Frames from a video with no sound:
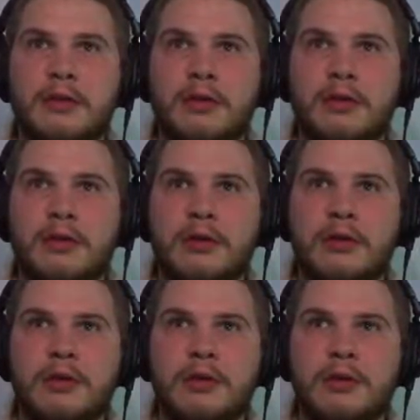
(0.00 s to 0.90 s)

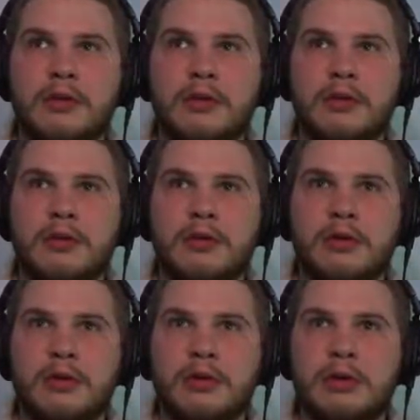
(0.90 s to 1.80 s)

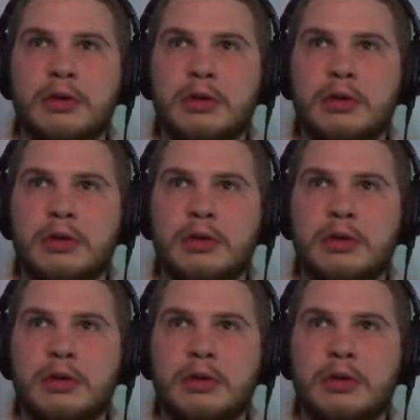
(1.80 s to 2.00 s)
Nobody speaks.